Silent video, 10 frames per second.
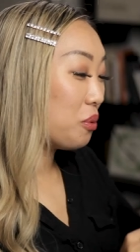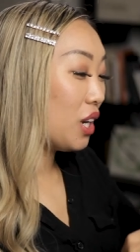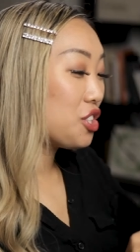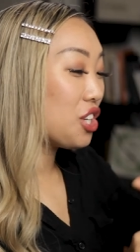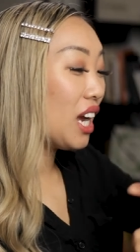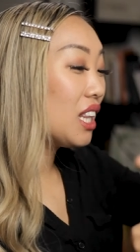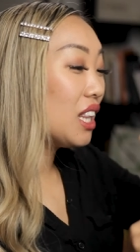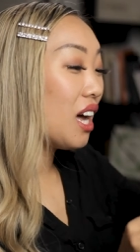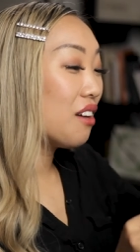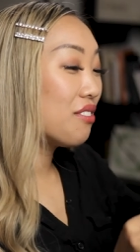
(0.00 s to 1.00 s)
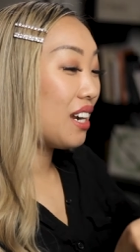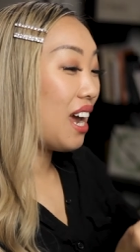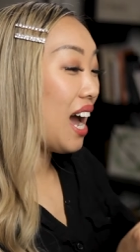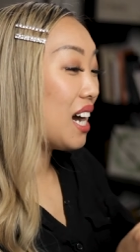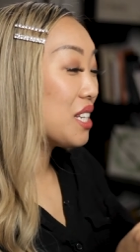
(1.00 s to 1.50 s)
brush, I love that it
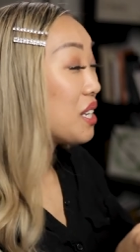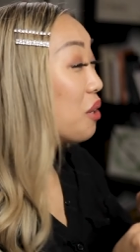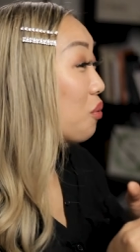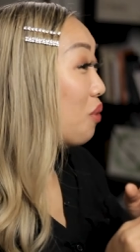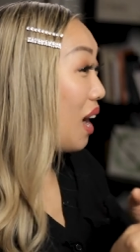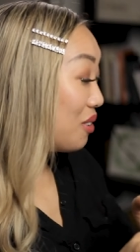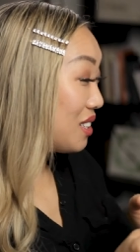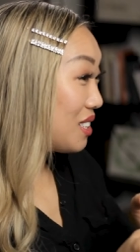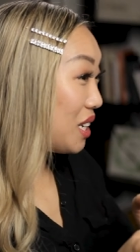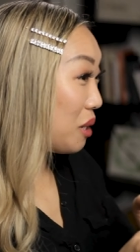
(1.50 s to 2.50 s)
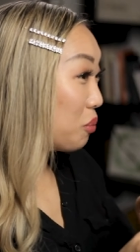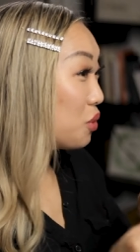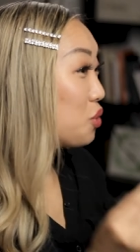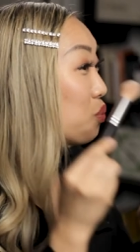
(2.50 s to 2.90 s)
has a rounded tip, which